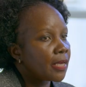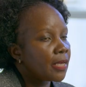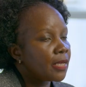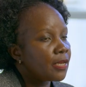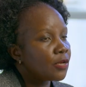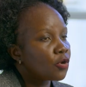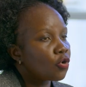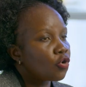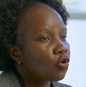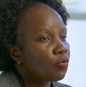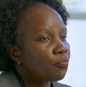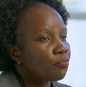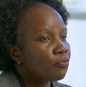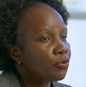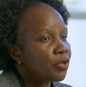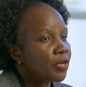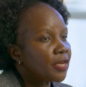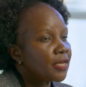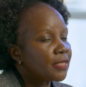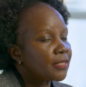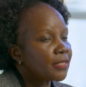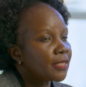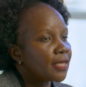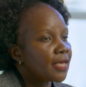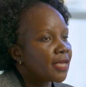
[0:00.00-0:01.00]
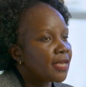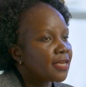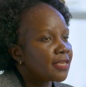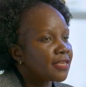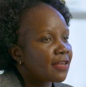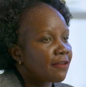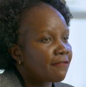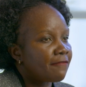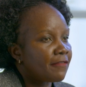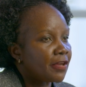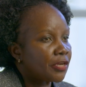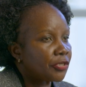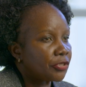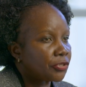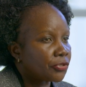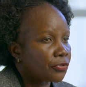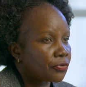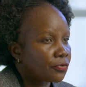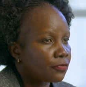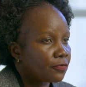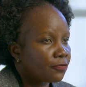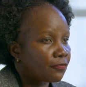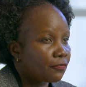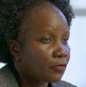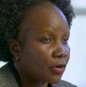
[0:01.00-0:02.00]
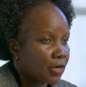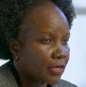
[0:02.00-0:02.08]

in community interventions. For